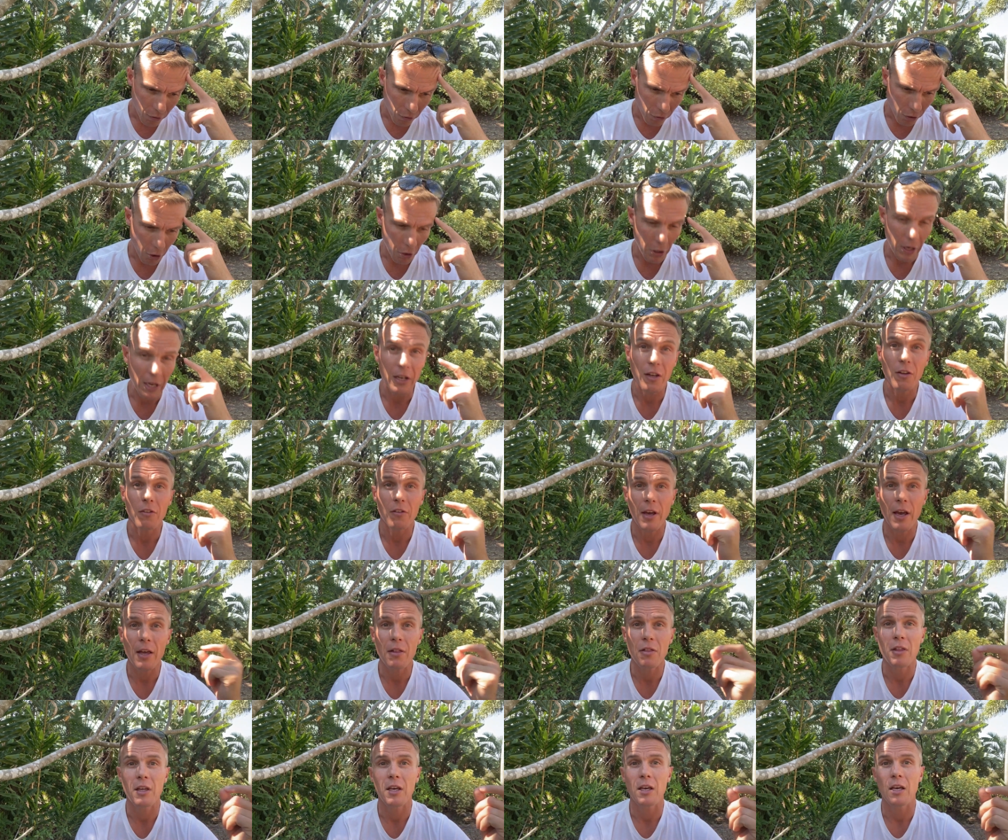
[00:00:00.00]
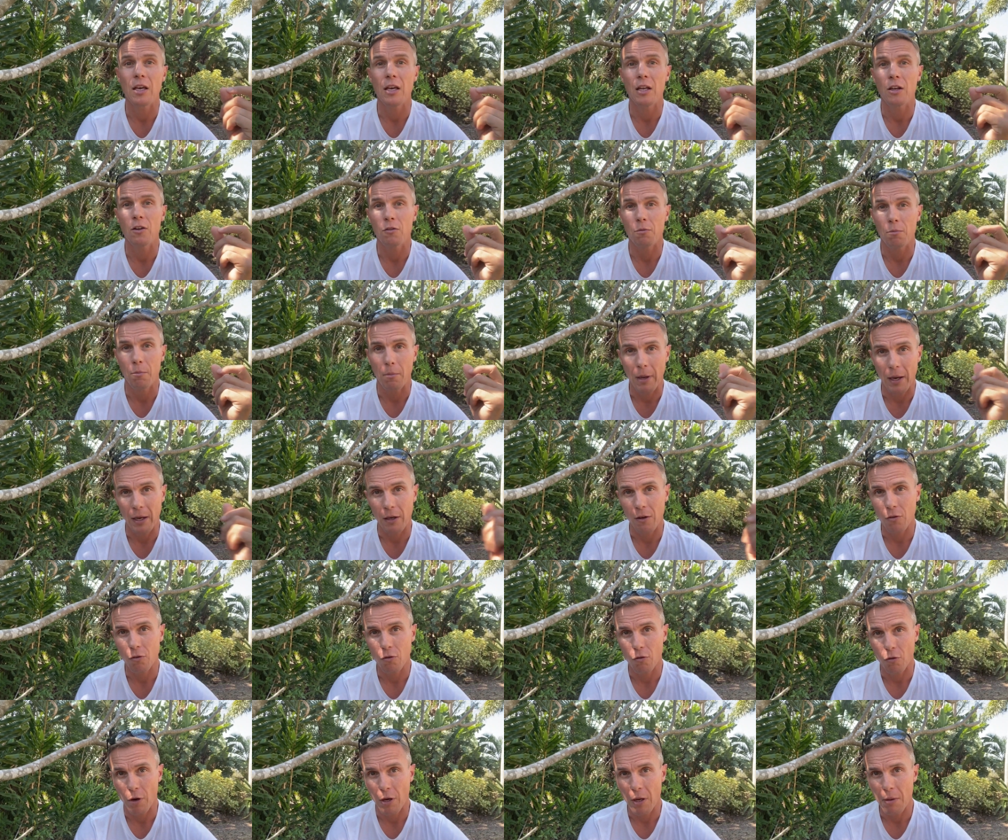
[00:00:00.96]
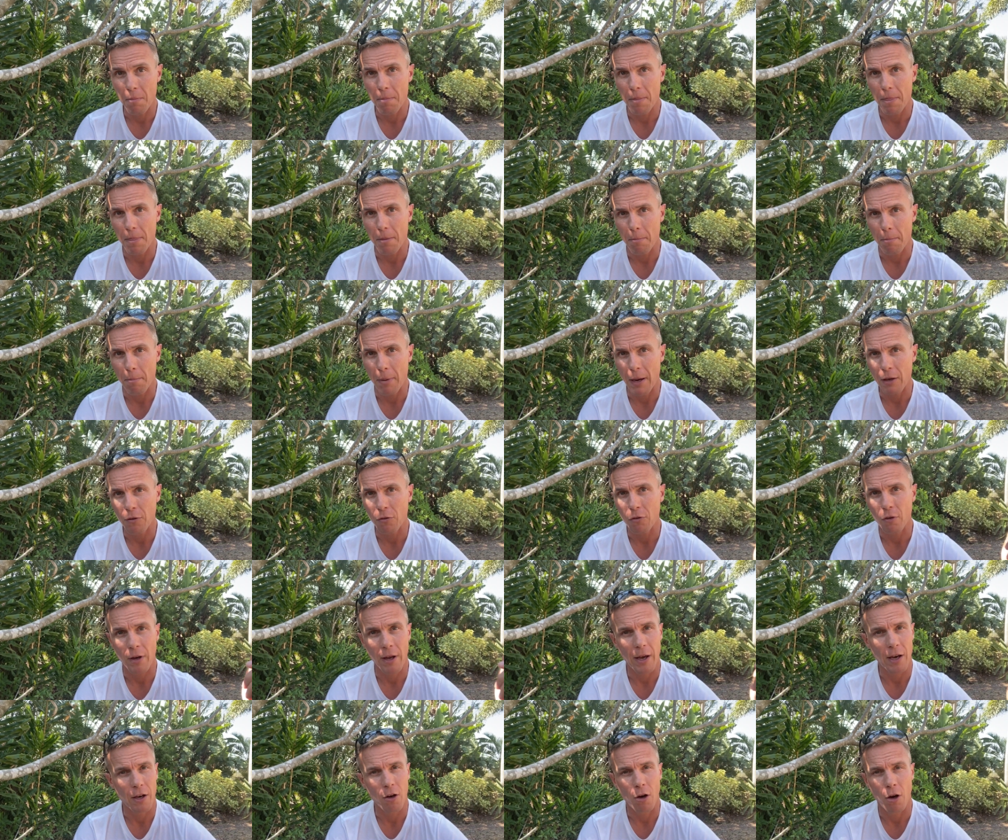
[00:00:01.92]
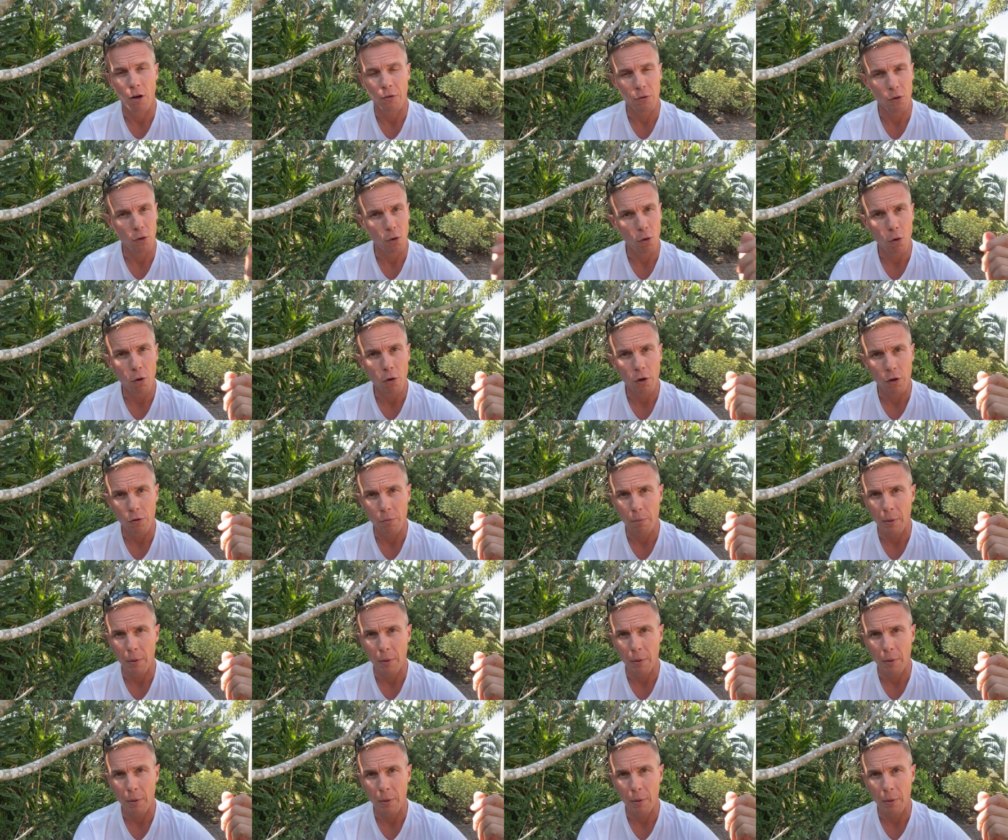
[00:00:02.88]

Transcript: So it is out there, it is mainstream, based on archive.org.